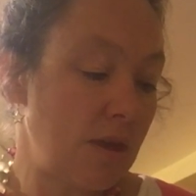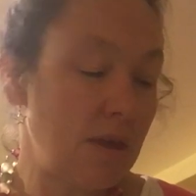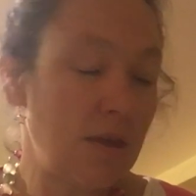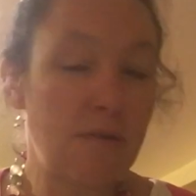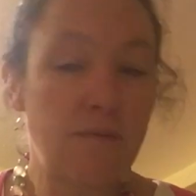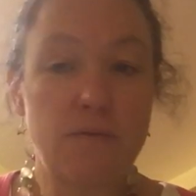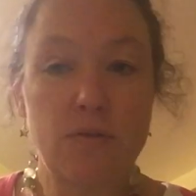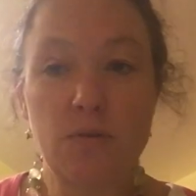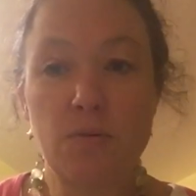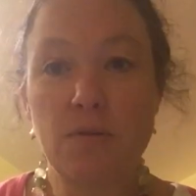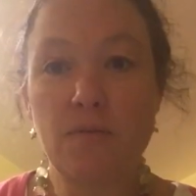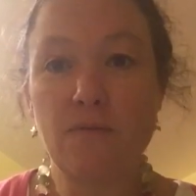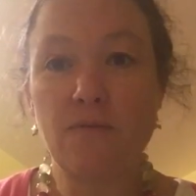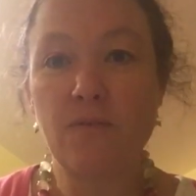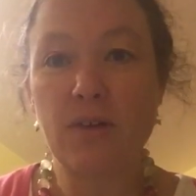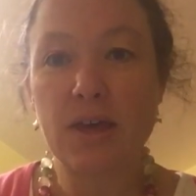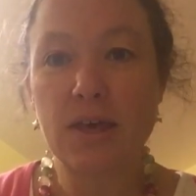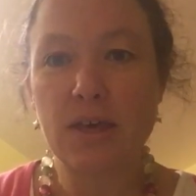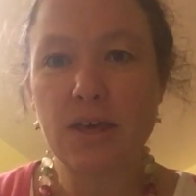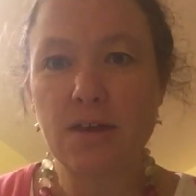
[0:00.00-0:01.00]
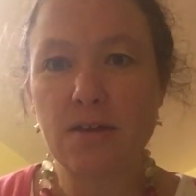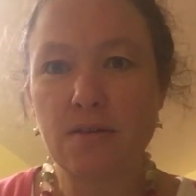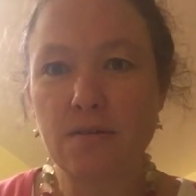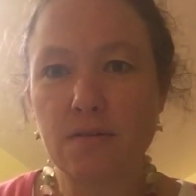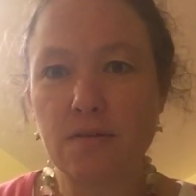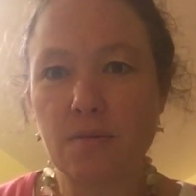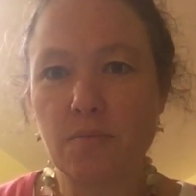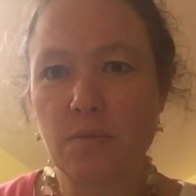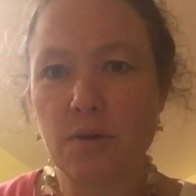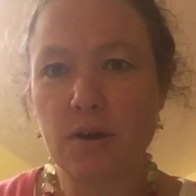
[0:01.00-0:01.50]
if you invade
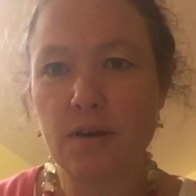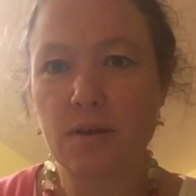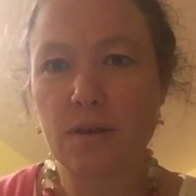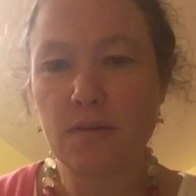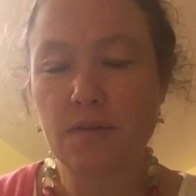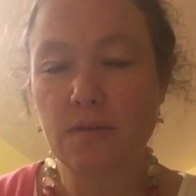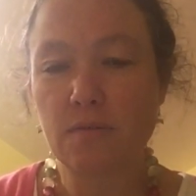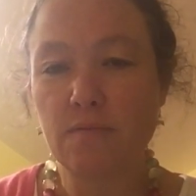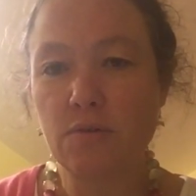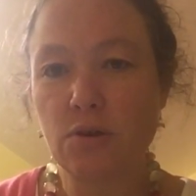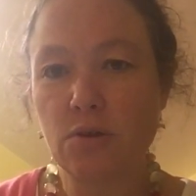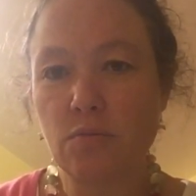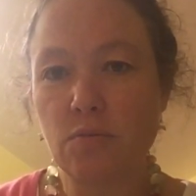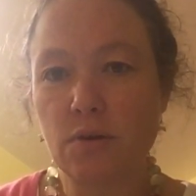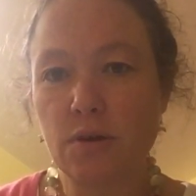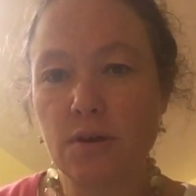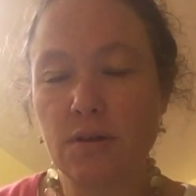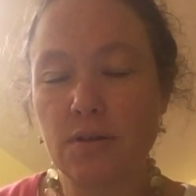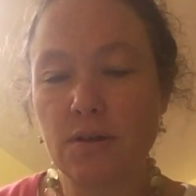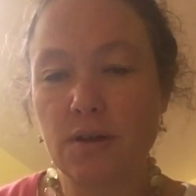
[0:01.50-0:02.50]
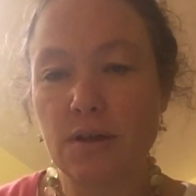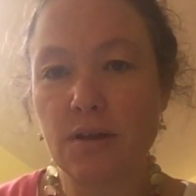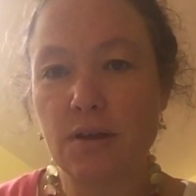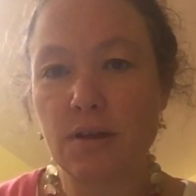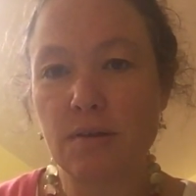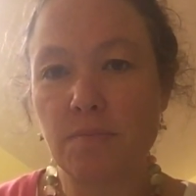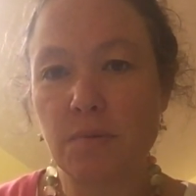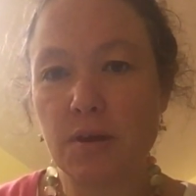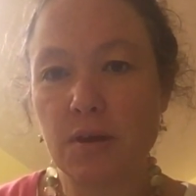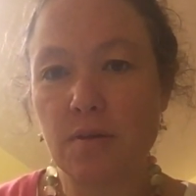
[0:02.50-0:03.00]
somewhere, that's the root word, and
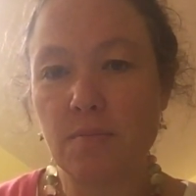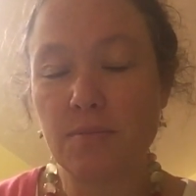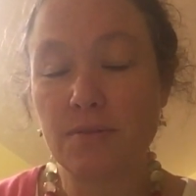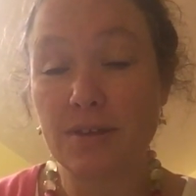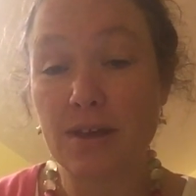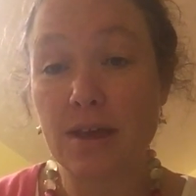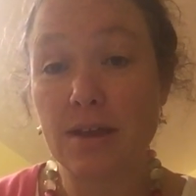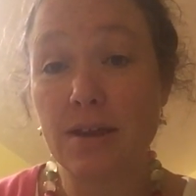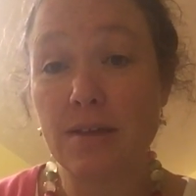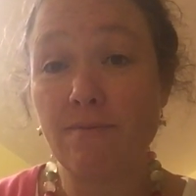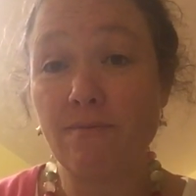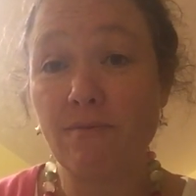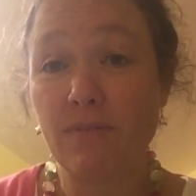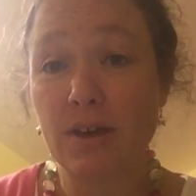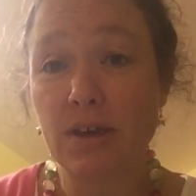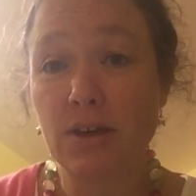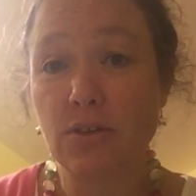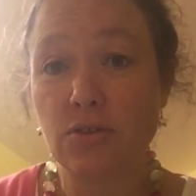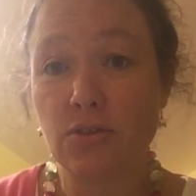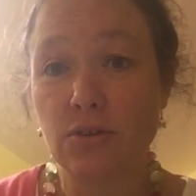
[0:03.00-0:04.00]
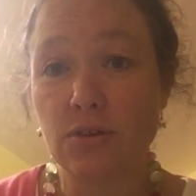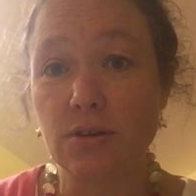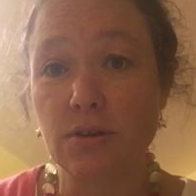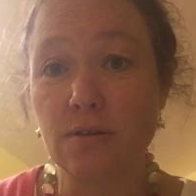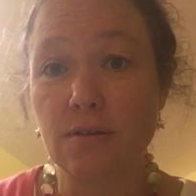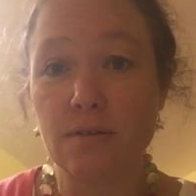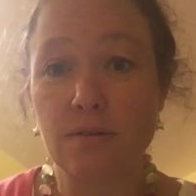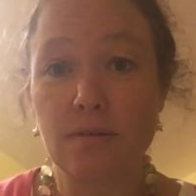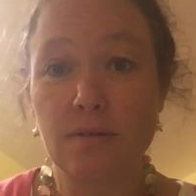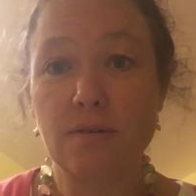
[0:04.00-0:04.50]
it becomes an
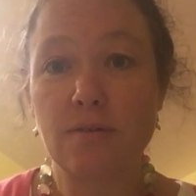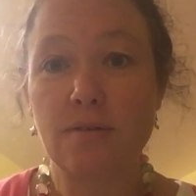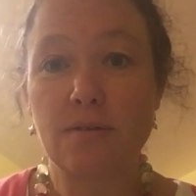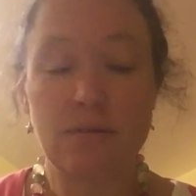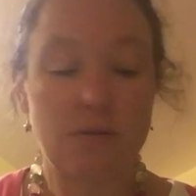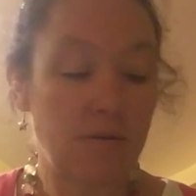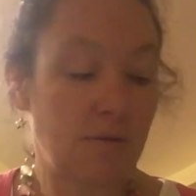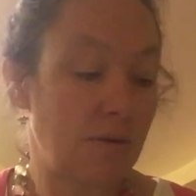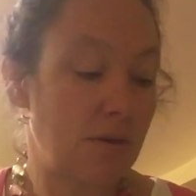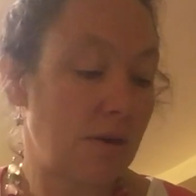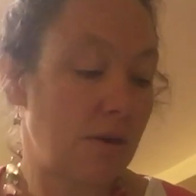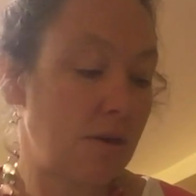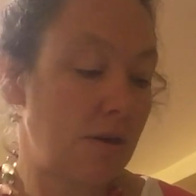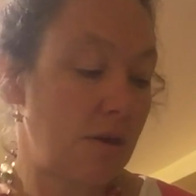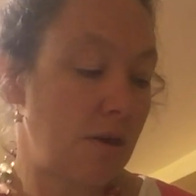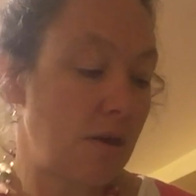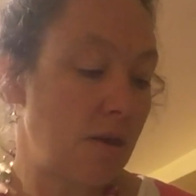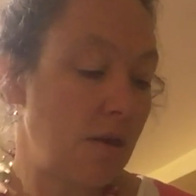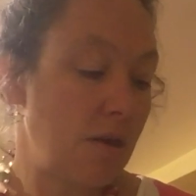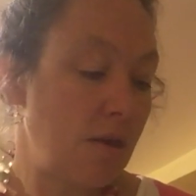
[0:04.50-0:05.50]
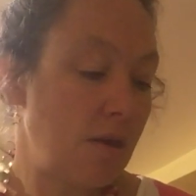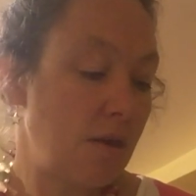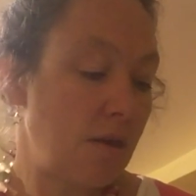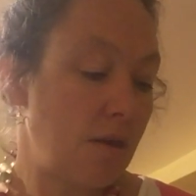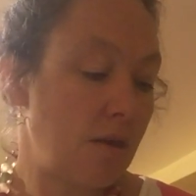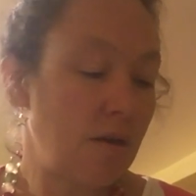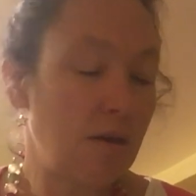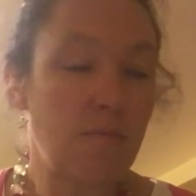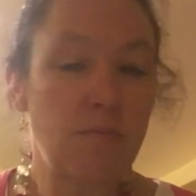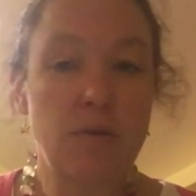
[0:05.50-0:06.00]
invasion. Okay.
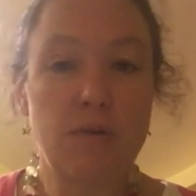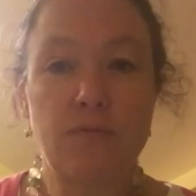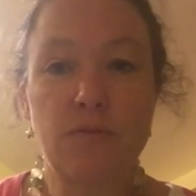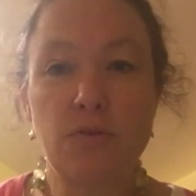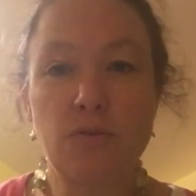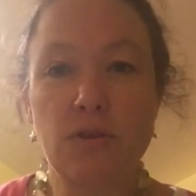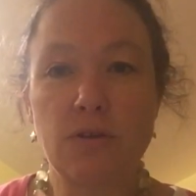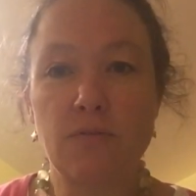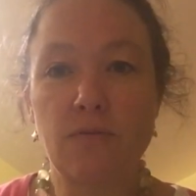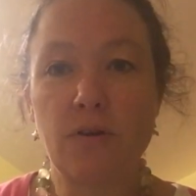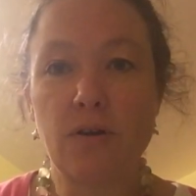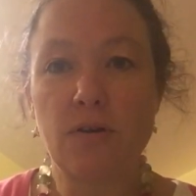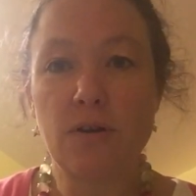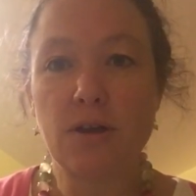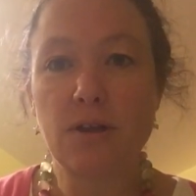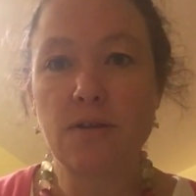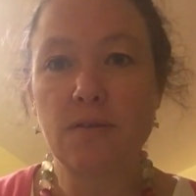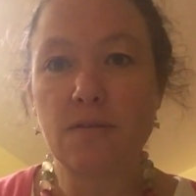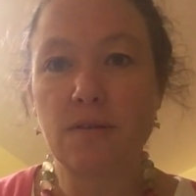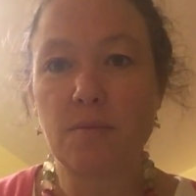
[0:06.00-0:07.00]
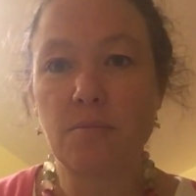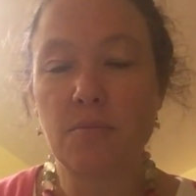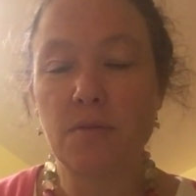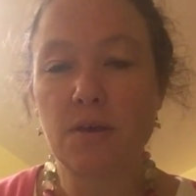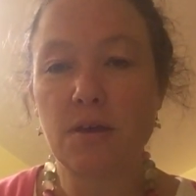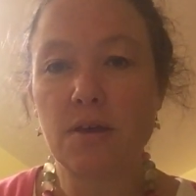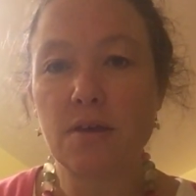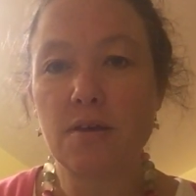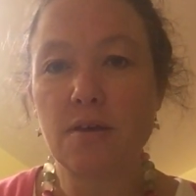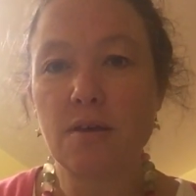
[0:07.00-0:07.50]
If you divide
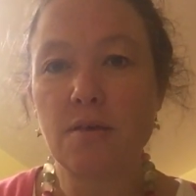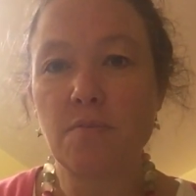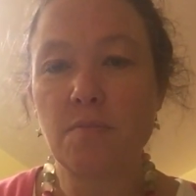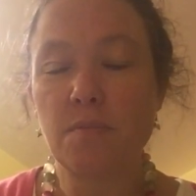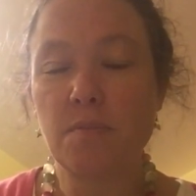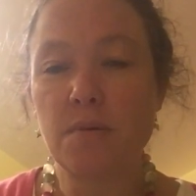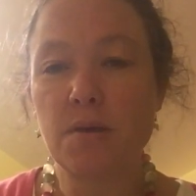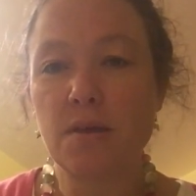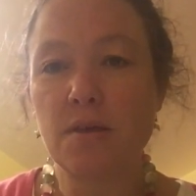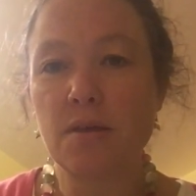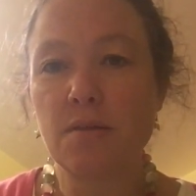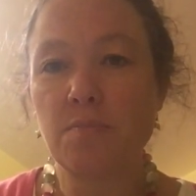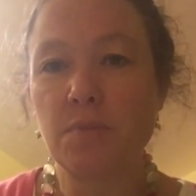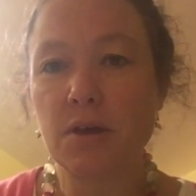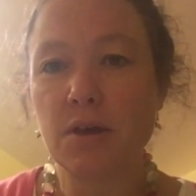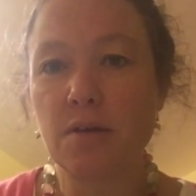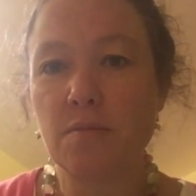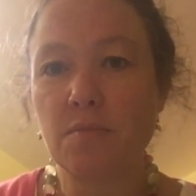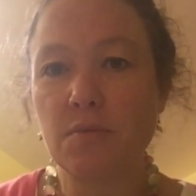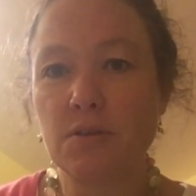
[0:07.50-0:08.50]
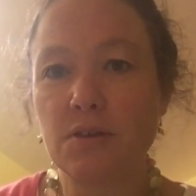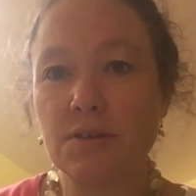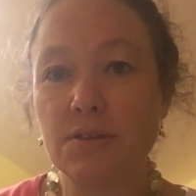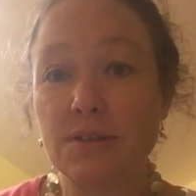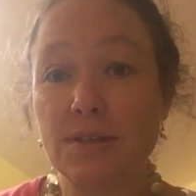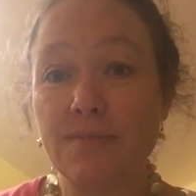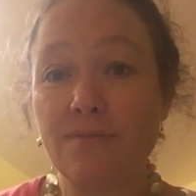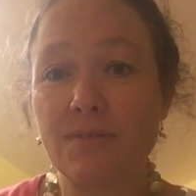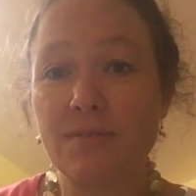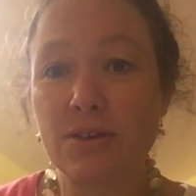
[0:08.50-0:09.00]
something, it becomes a
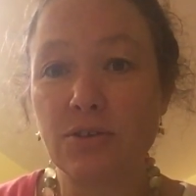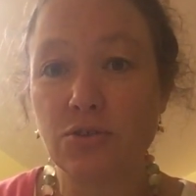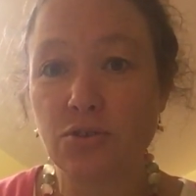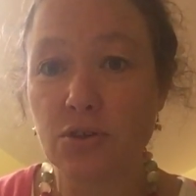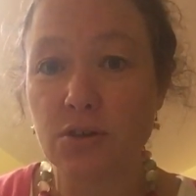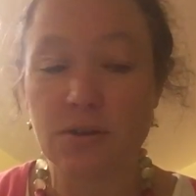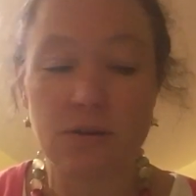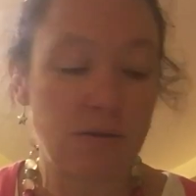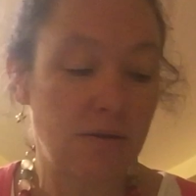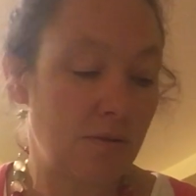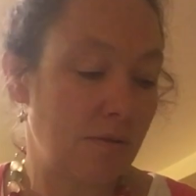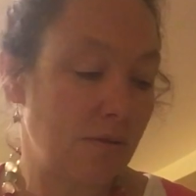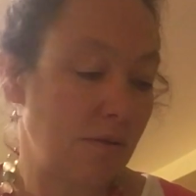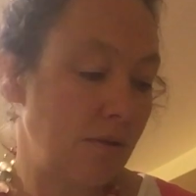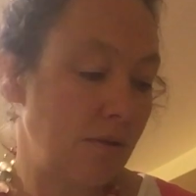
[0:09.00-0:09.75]
division.